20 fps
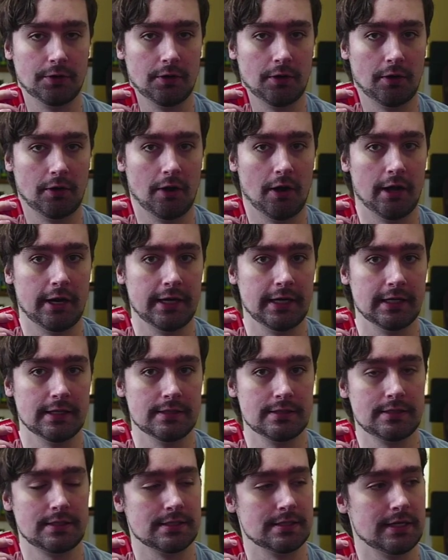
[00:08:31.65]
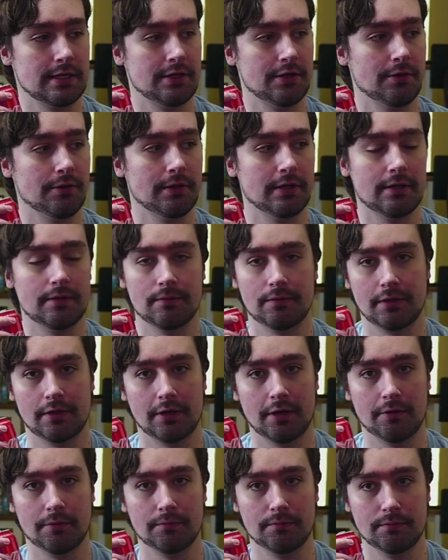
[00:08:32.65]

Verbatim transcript: our audience because I know that you know.